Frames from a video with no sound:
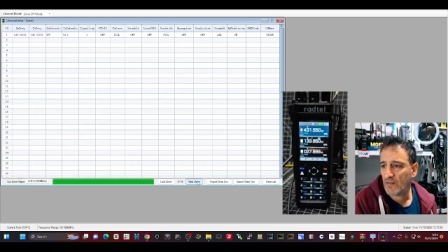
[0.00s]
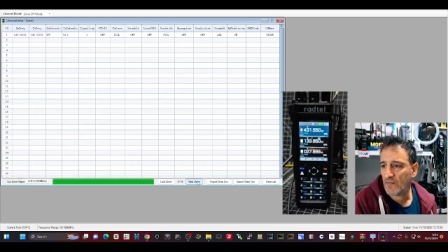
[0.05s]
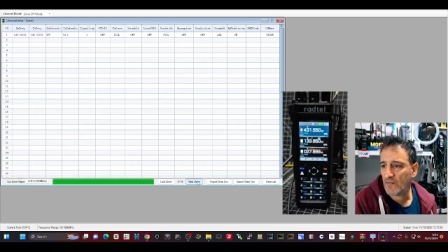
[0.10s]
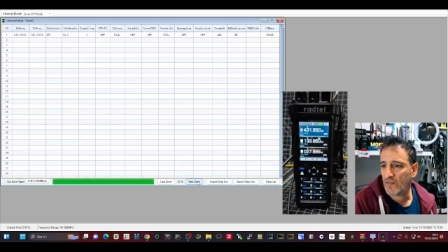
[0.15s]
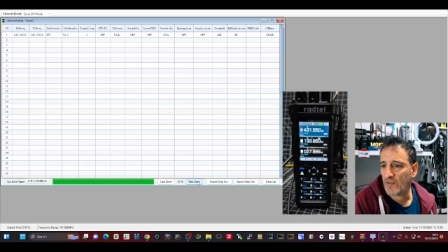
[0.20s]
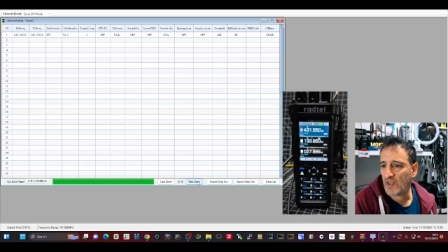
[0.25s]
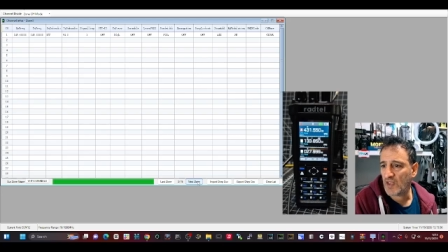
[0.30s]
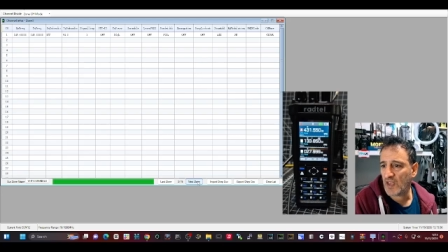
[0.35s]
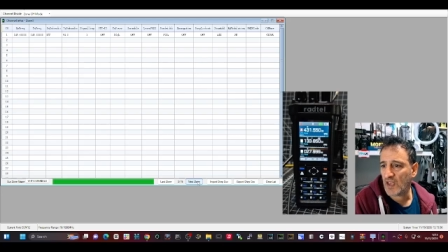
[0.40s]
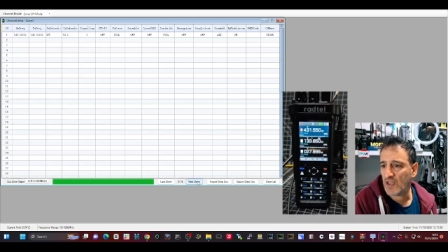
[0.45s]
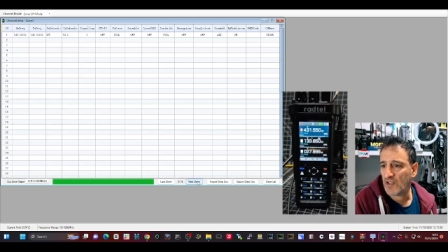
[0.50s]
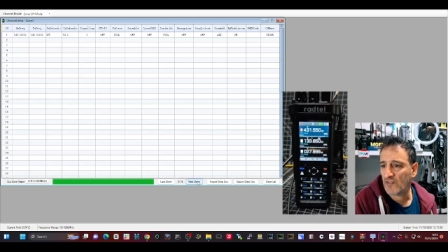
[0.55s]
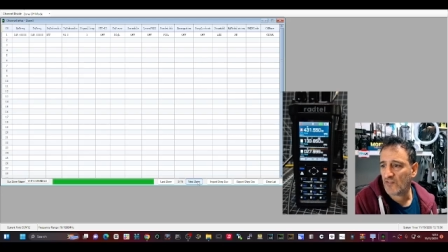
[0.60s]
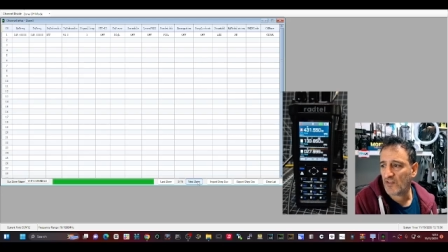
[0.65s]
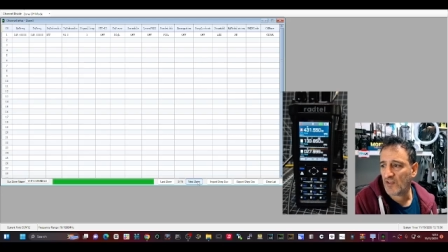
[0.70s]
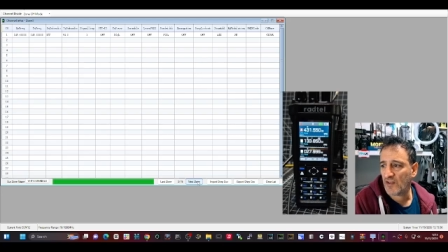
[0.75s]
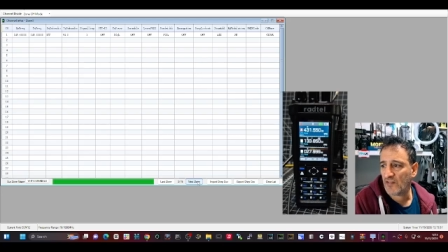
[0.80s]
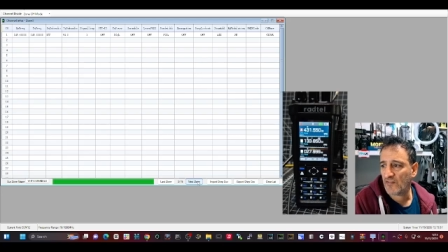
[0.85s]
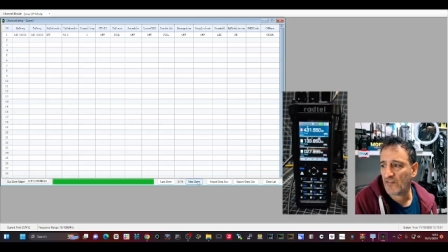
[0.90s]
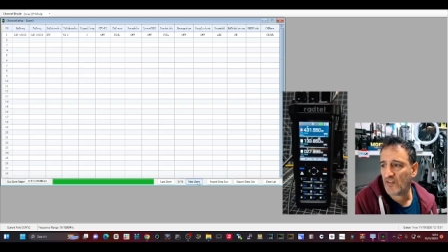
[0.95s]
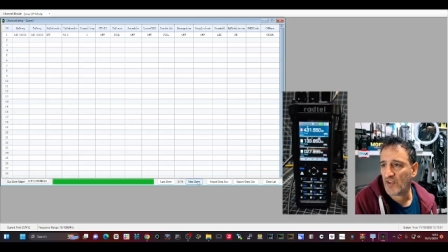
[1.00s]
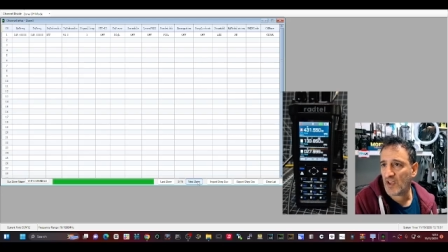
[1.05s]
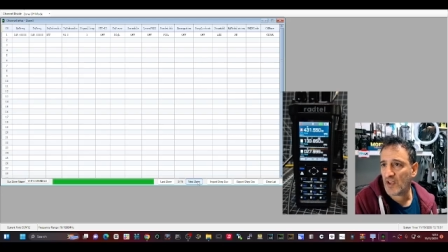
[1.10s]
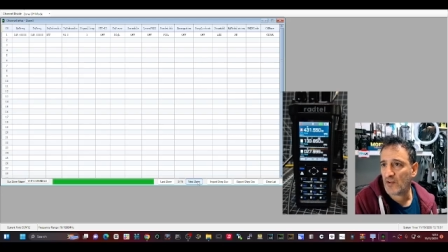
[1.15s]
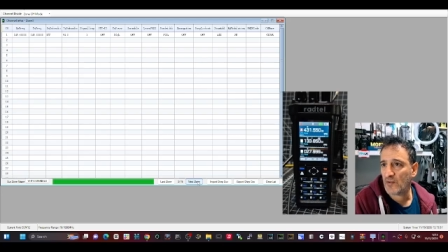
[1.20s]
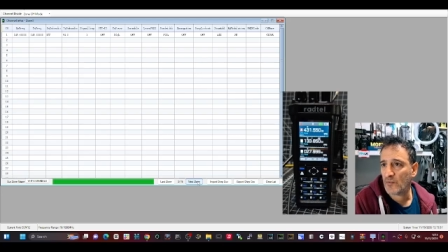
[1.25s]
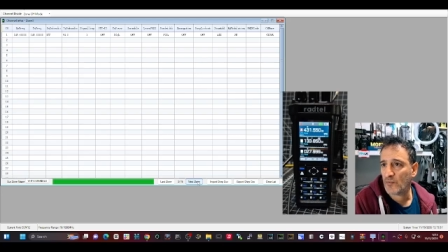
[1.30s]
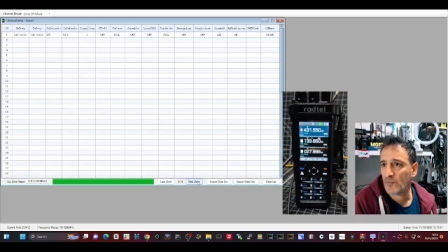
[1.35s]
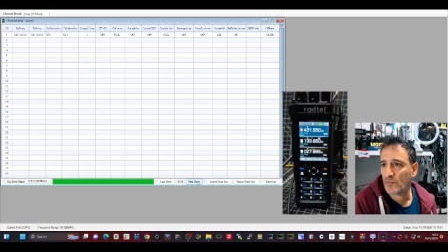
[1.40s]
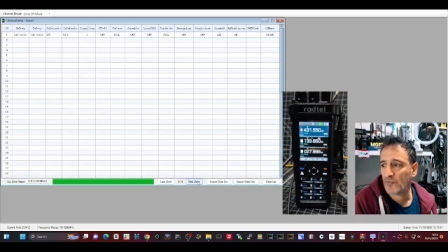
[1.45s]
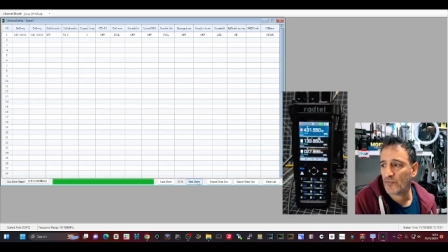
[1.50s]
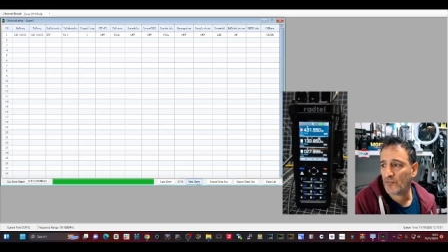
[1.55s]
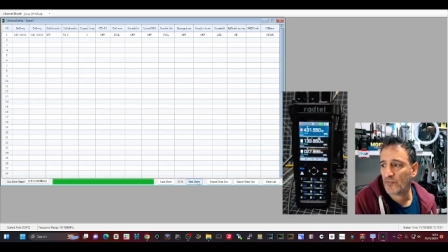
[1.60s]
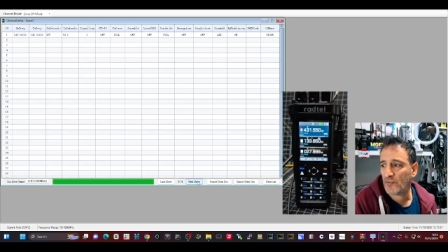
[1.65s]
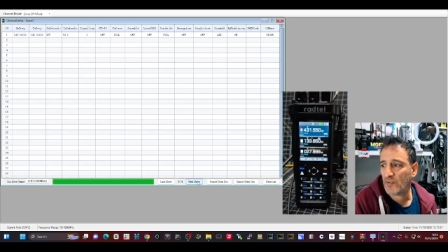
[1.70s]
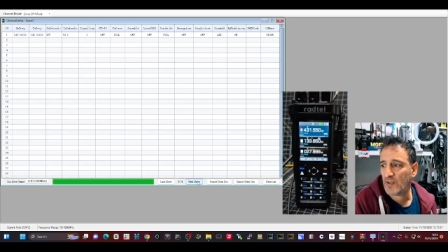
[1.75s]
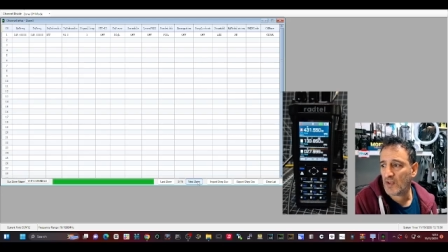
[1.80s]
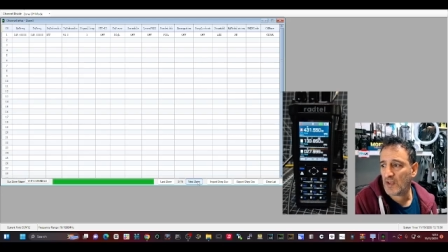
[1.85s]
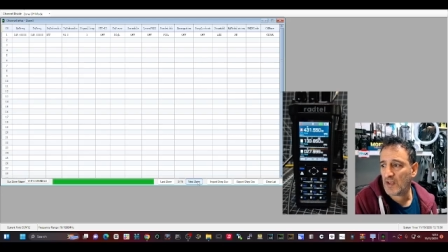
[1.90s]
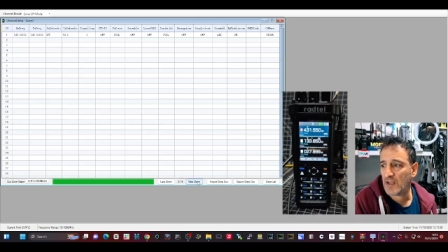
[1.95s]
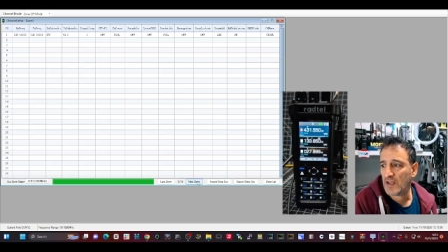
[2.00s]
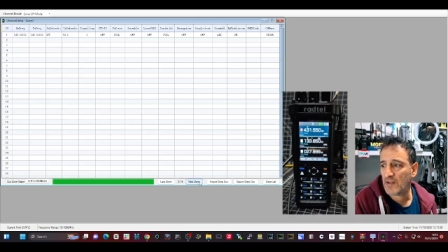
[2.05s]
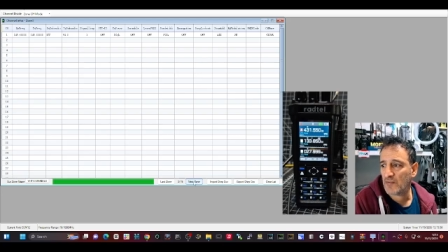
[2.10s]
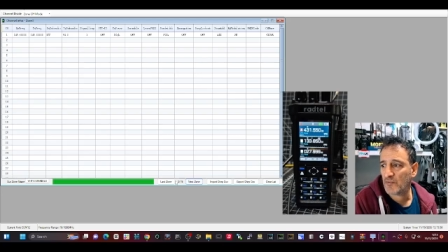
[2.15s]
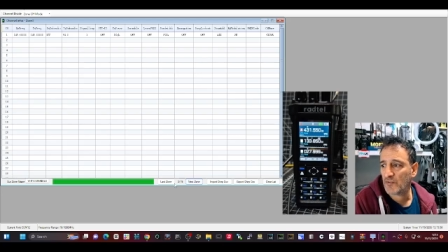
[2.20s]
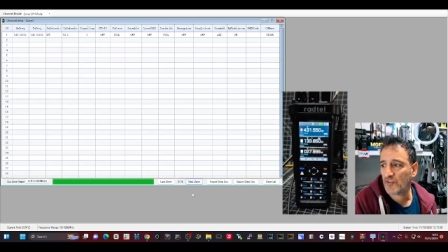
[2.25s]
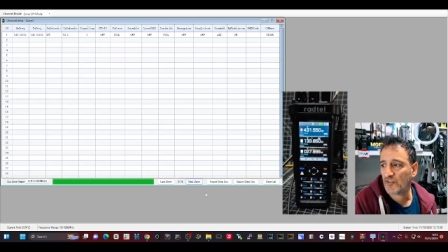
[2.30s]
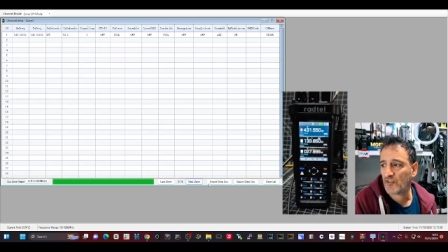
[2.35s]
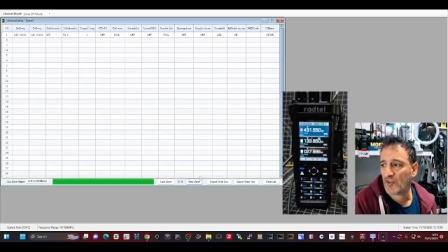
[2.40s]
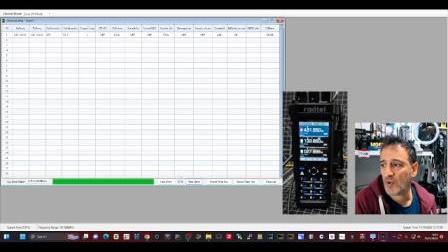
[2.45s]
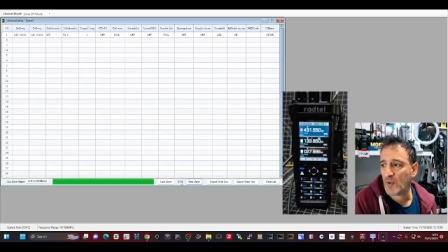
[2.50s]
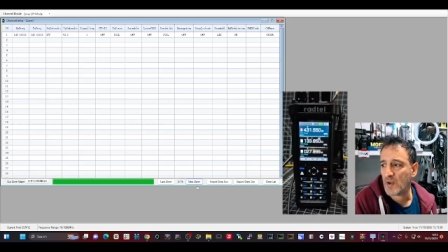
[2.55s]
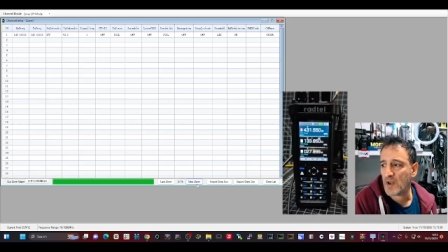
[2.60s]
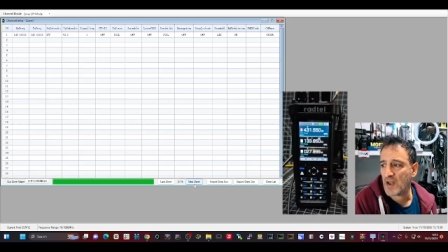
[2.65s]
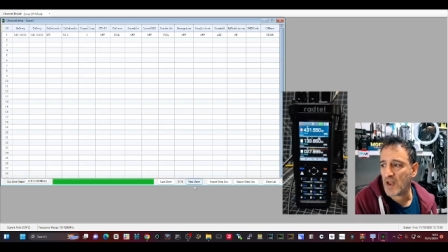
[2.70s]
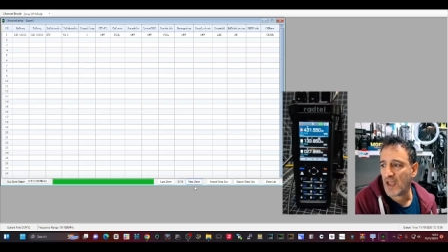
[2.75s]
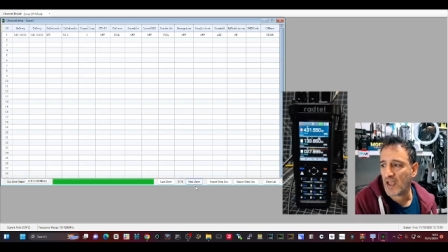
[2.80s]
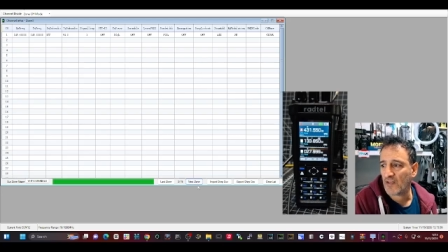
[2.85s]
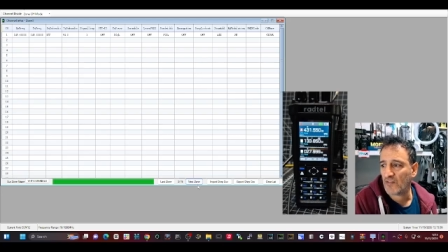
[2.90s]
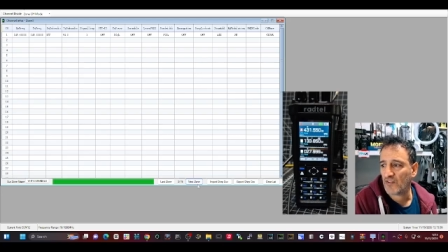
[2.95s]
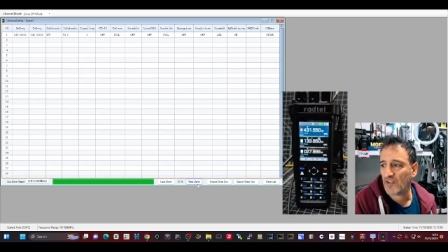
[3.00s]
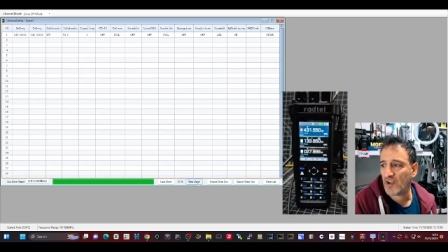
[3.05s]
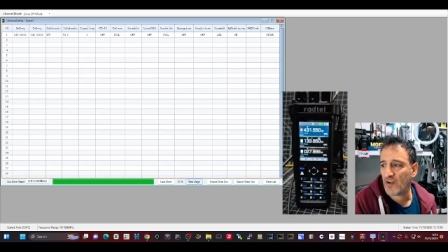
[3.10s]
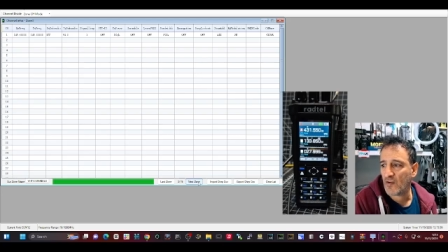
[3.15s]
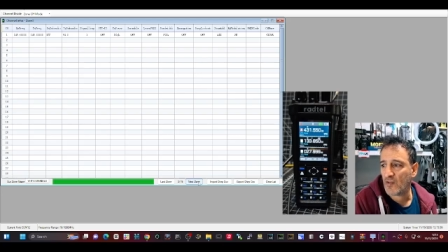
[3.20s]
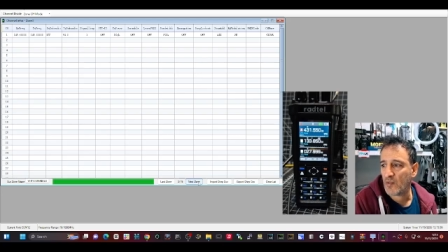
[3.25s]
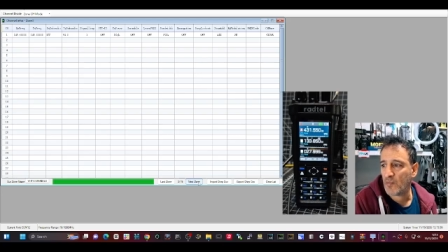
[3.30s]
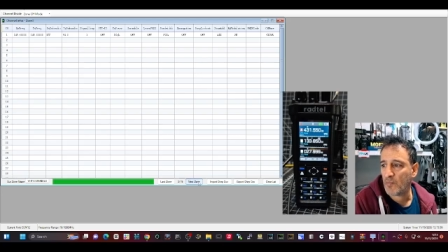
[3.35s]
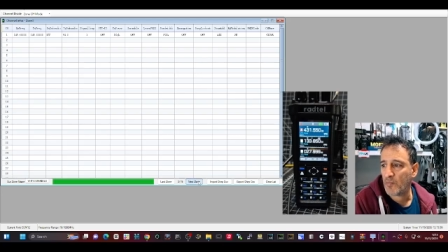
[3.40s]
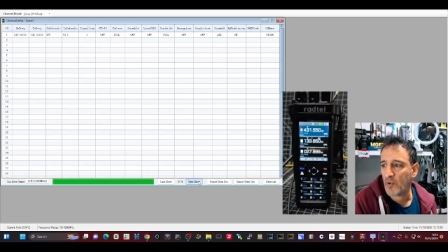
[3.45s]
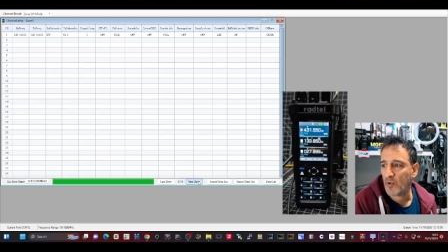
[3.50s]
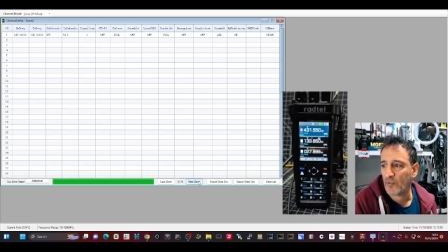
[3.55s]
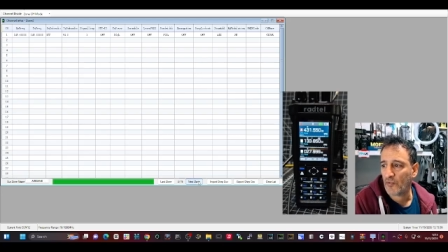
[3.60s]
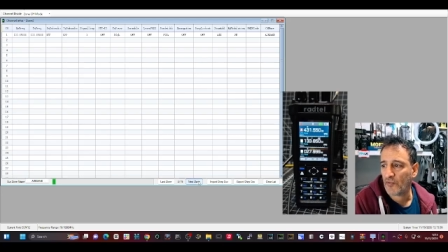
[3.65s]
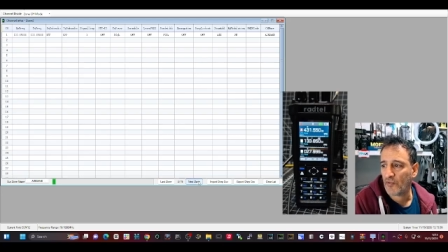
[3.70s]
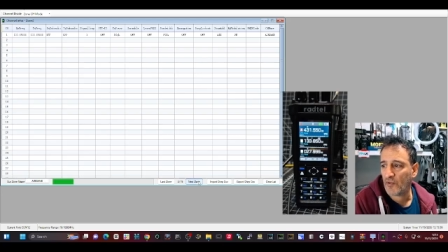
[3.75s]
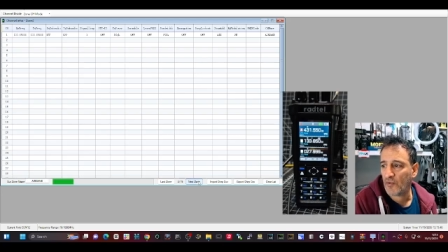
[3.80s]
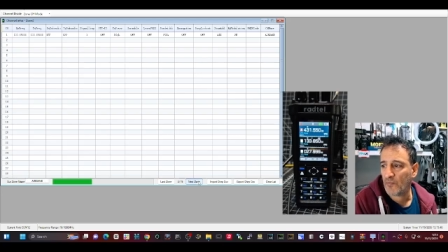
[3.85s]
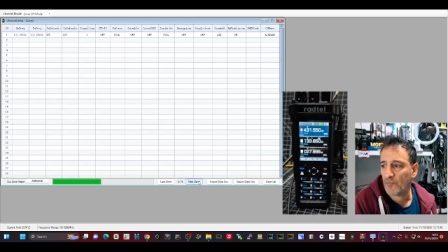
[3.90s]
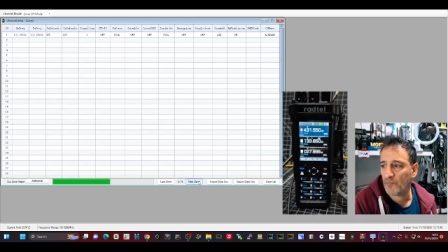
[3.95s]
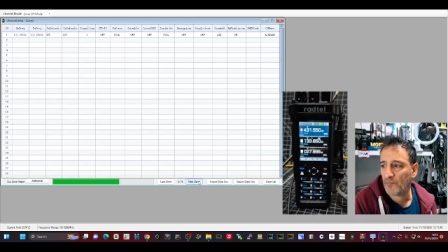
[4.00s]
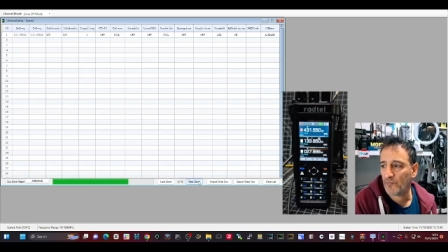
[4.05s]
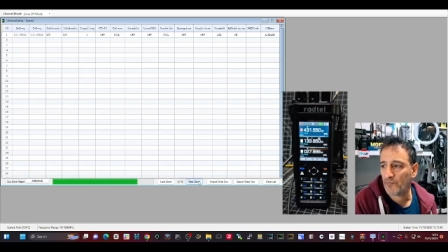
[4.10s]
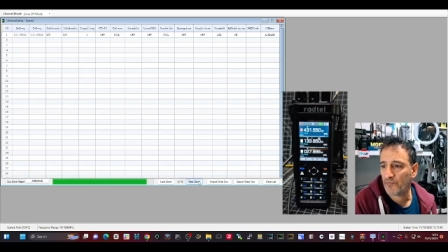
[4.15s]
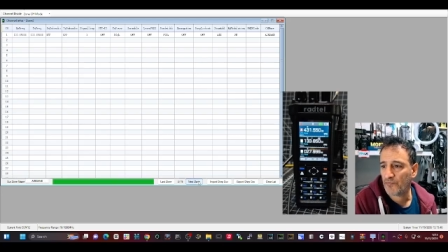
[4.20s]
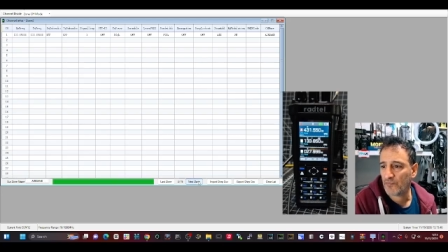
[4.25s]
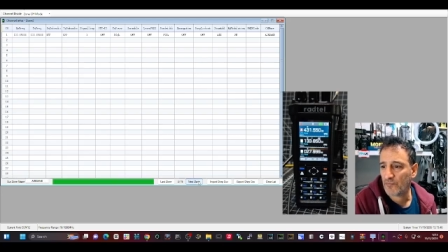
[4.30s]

VHF channels and we just go next here at the bottom.